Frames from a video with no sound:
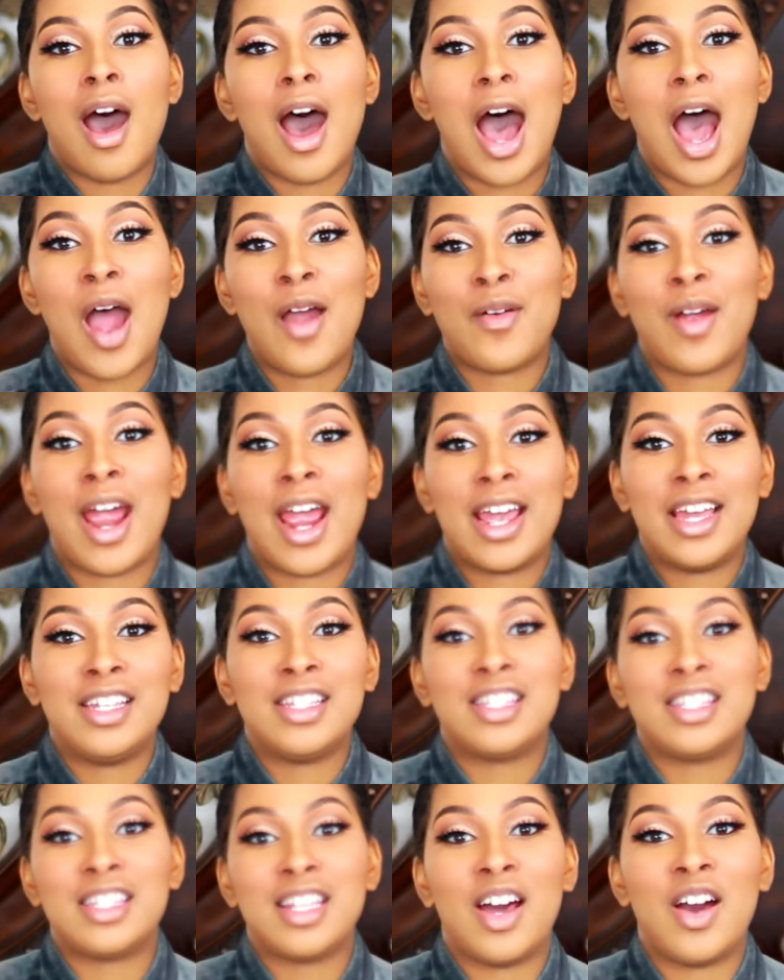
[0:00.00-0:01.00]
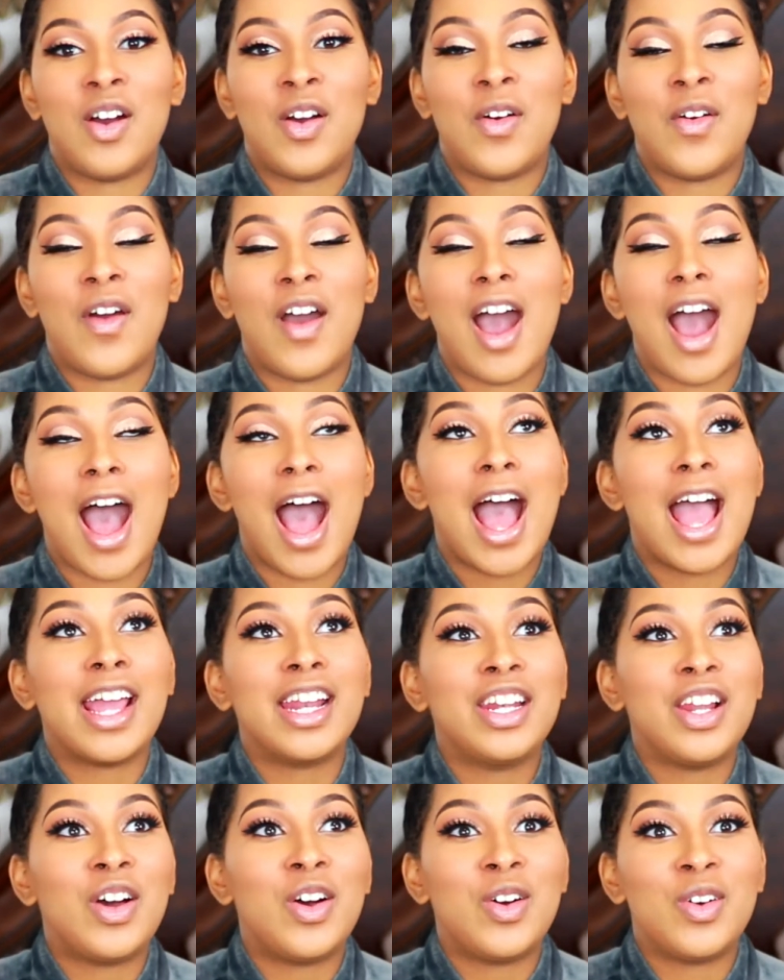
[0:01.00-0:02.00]
alright, so I
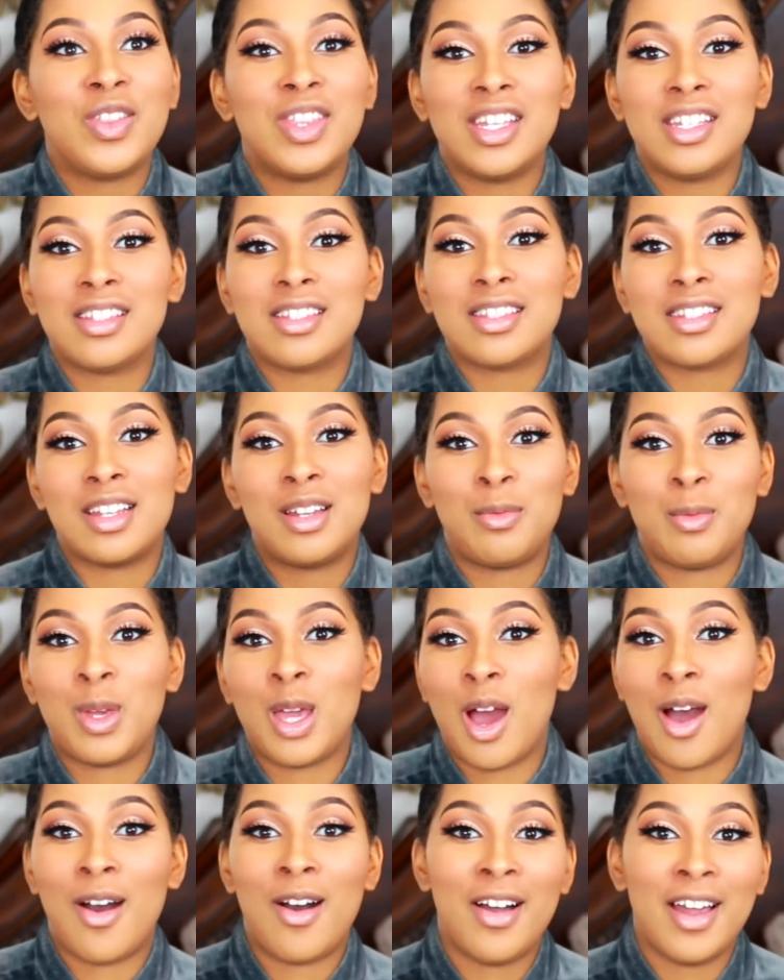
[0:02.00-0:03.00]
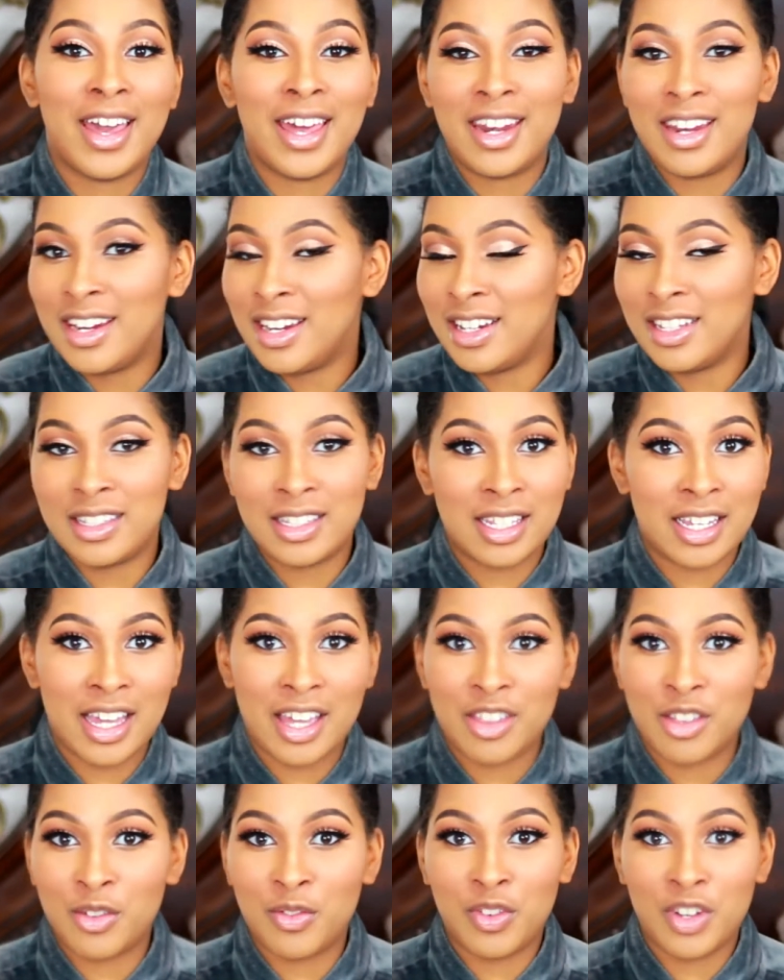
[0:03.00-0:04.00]
know this is going to be all edited
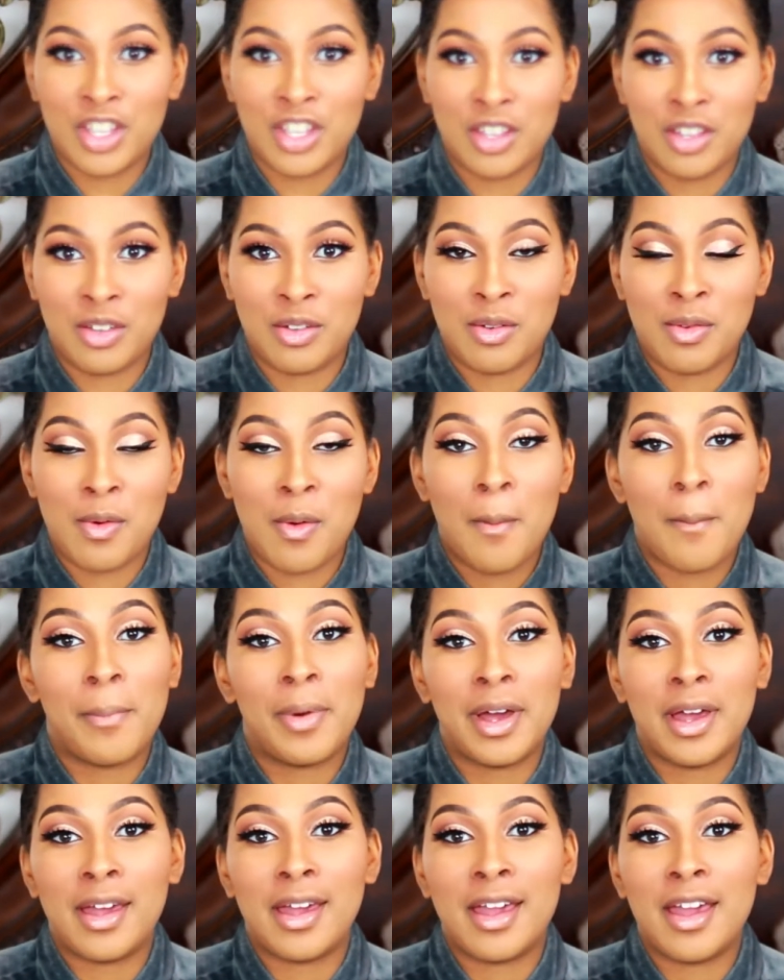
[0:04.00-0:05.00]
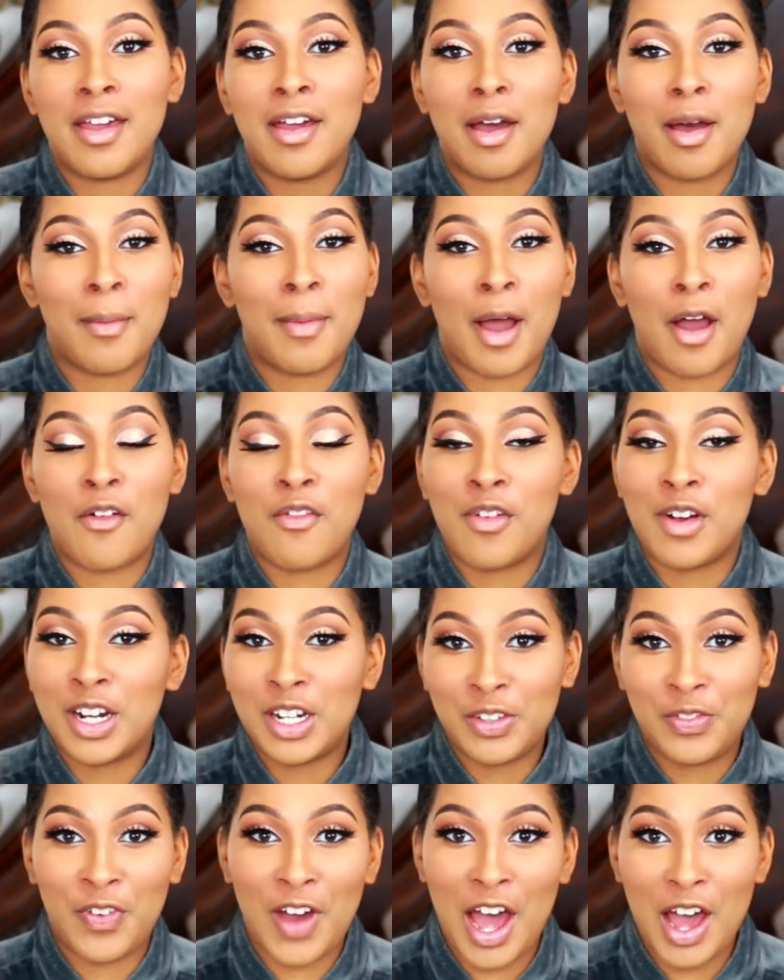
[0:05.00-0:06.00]
together for you, but about
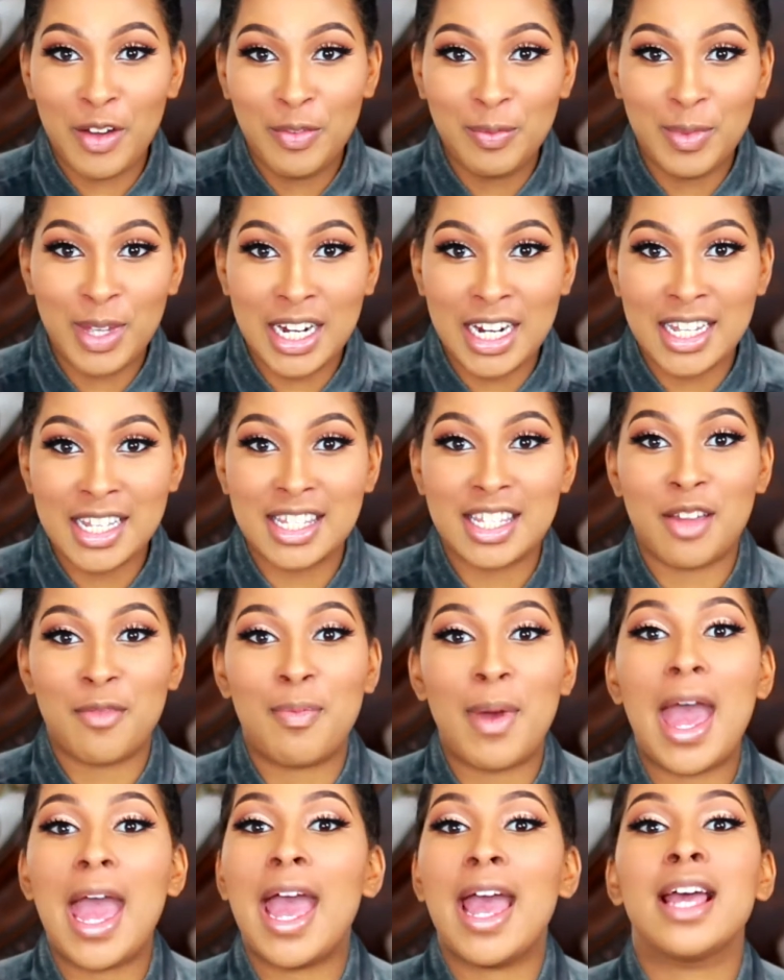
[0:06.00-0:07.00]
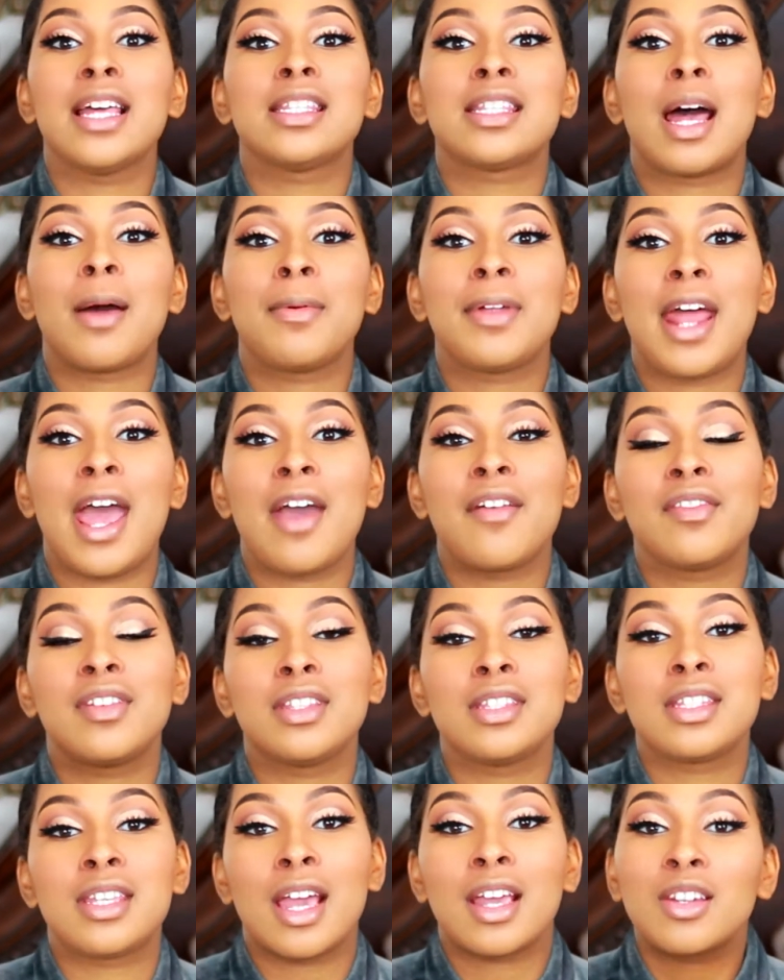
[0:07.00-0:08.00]
45 minutes have passed. I've been
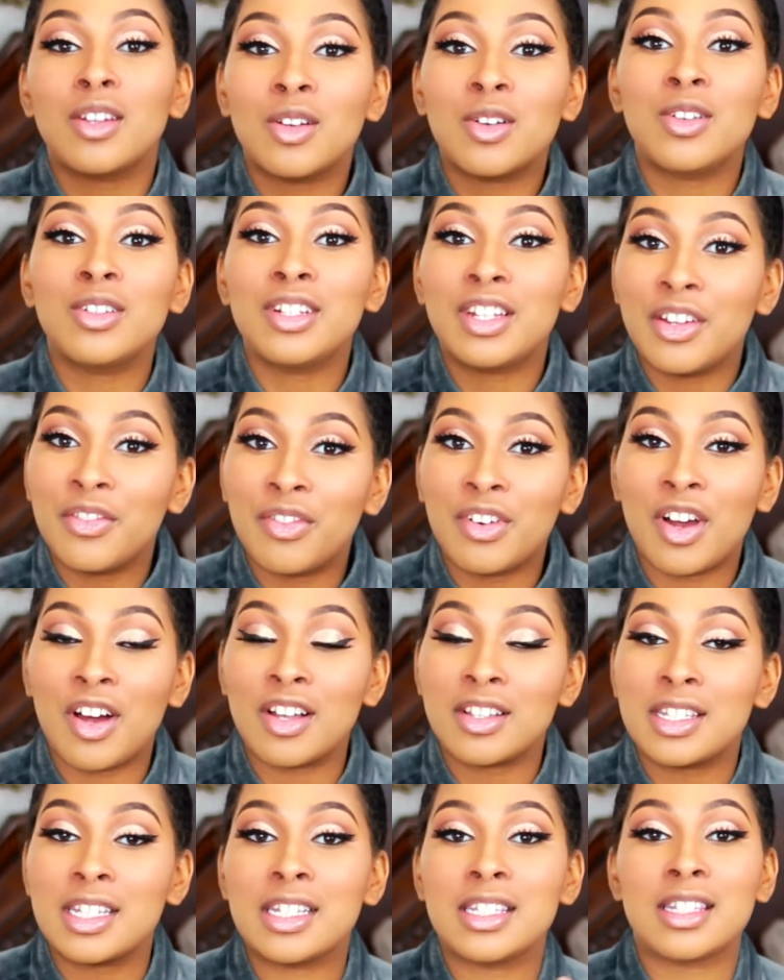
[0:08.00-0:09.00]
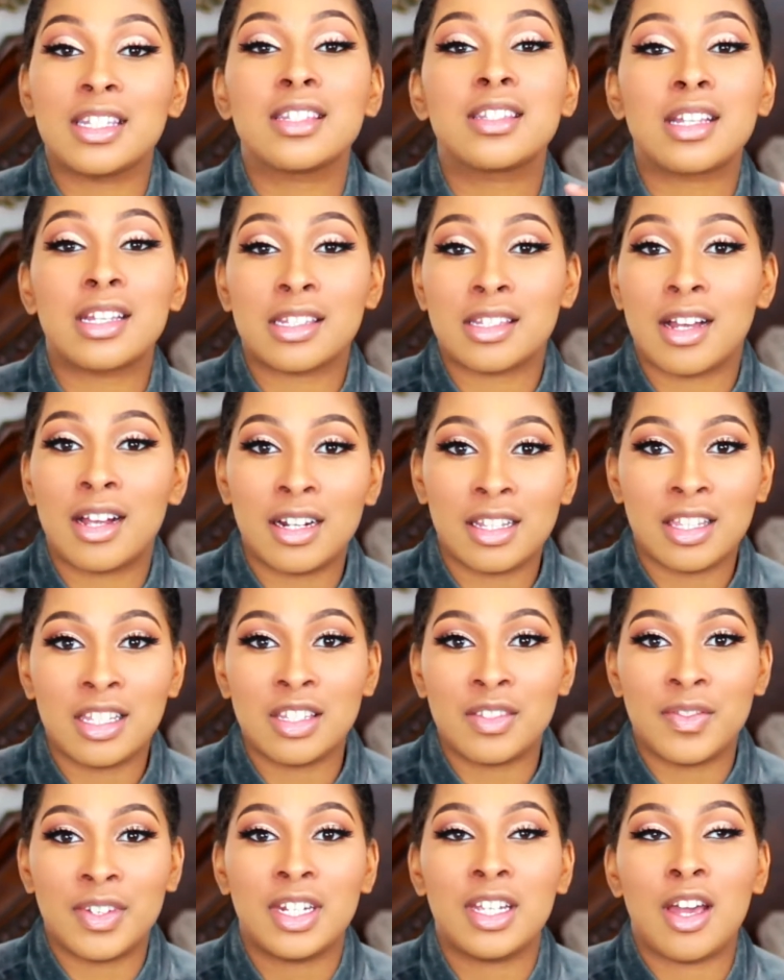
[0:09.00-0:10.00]
having technical difficulties since I started
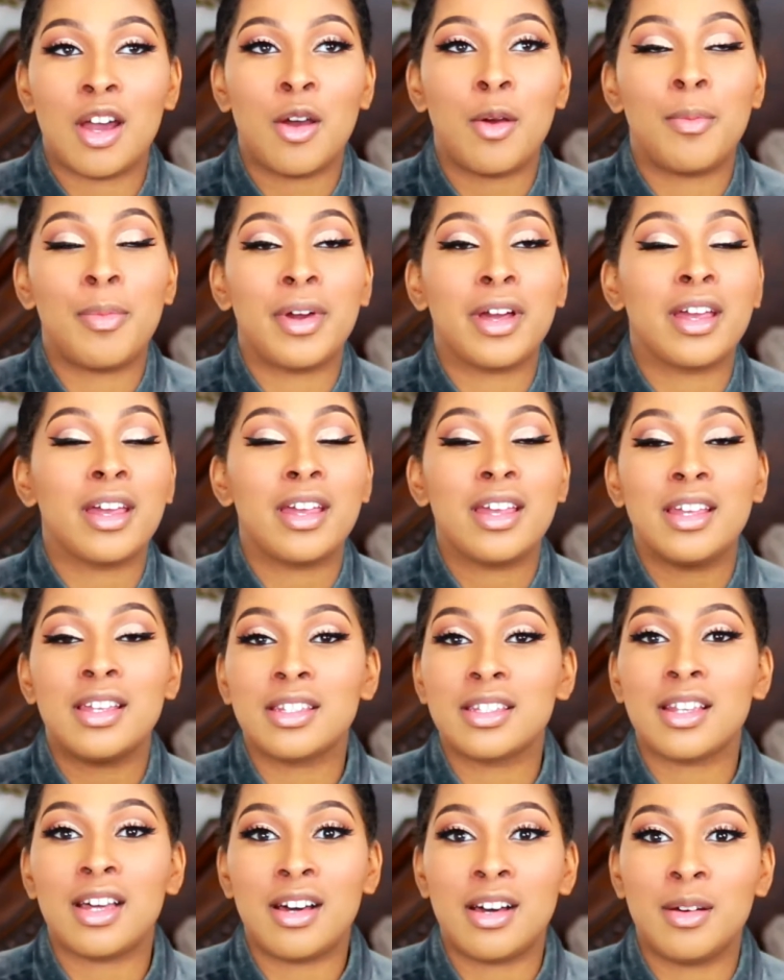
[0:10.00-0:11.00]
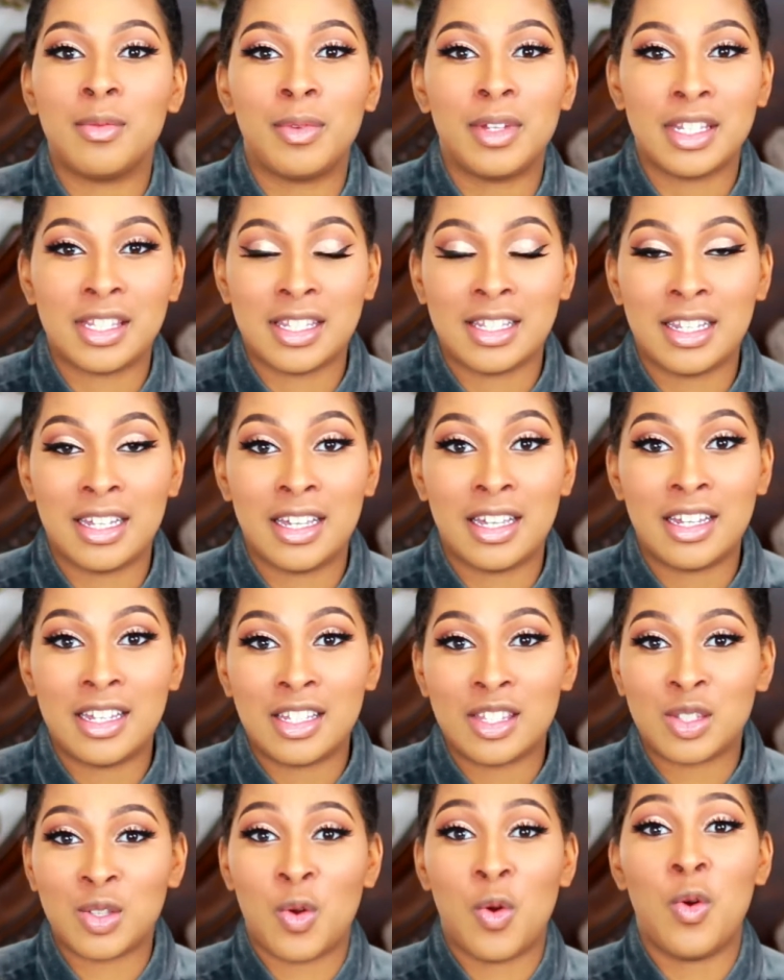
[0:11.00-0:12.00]
this video, but it's up, it's lit,
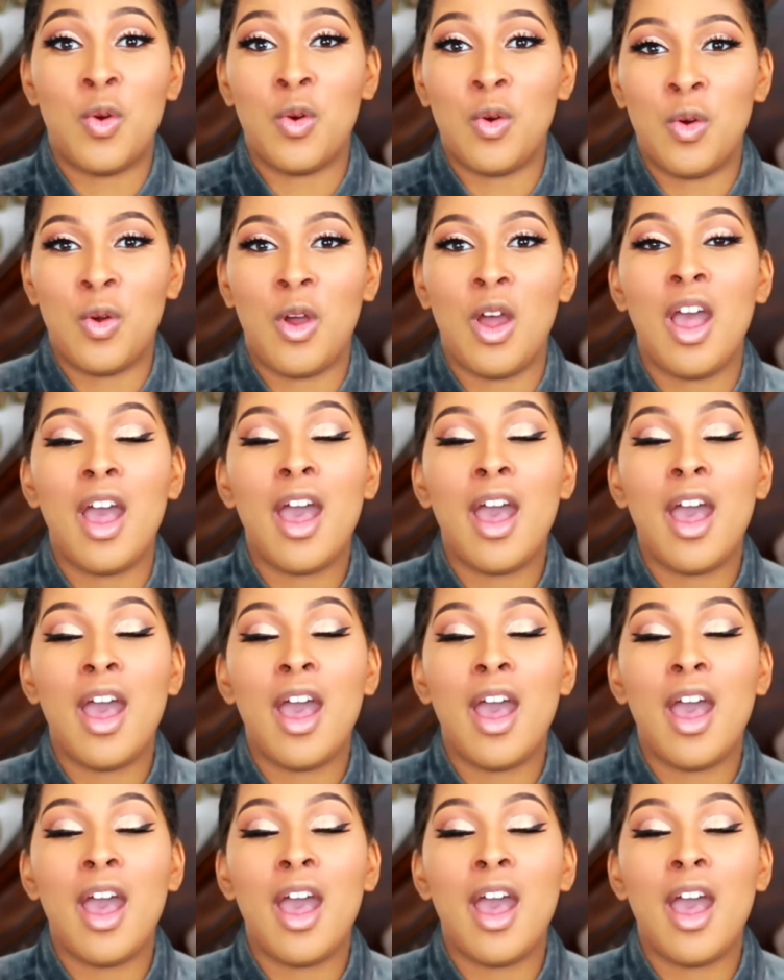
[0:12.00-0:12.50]
it's cool.